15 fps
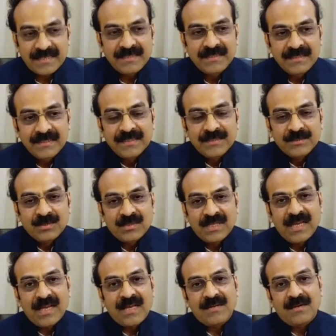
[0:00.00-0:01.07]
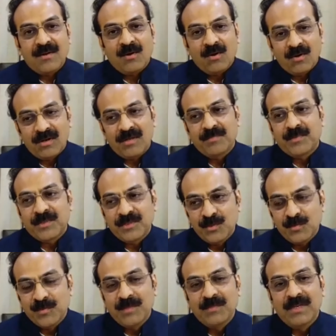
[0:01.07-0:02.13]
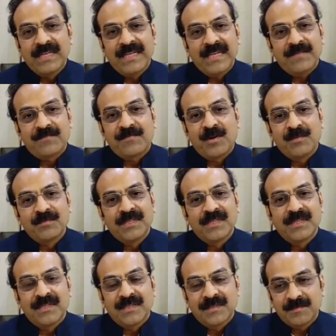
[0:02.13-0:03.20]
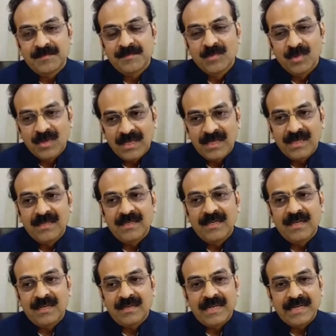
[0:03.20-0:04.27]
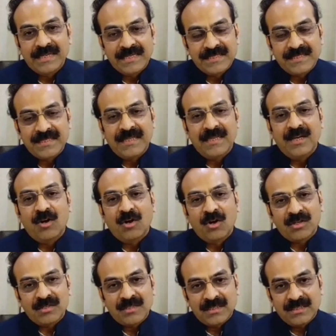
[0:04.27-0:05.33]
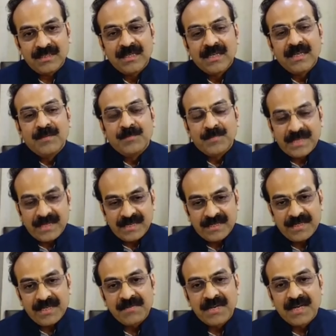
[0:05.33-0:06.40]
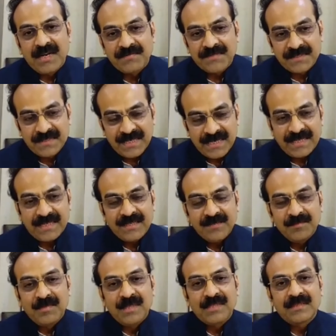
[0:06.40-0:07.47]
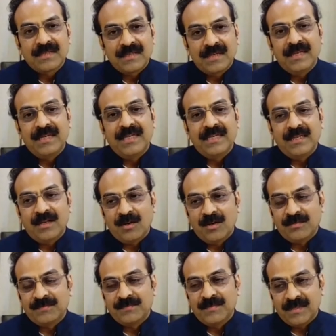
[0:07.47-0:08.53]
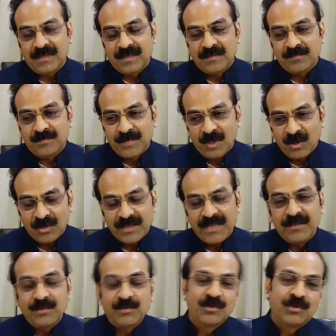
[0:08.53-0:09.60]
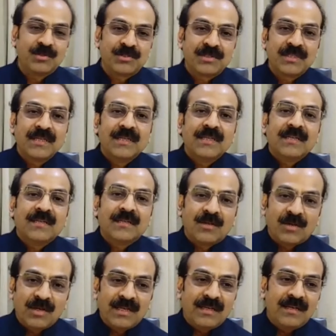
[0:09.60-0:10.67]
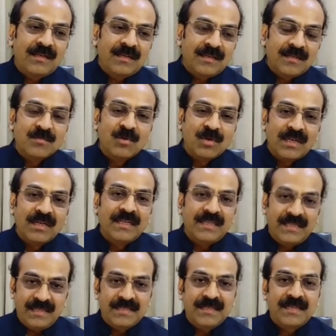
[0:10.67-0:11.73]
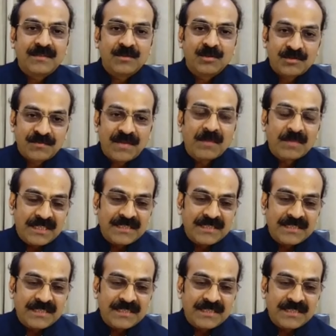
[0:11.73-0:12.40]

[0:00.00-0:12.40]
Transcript: So they yeah. Hmm. are all presumably from the Mughal uh, dynasty or the period even after that, but certainly of uh, belonging to those royal uh, Mughal lineage and those families.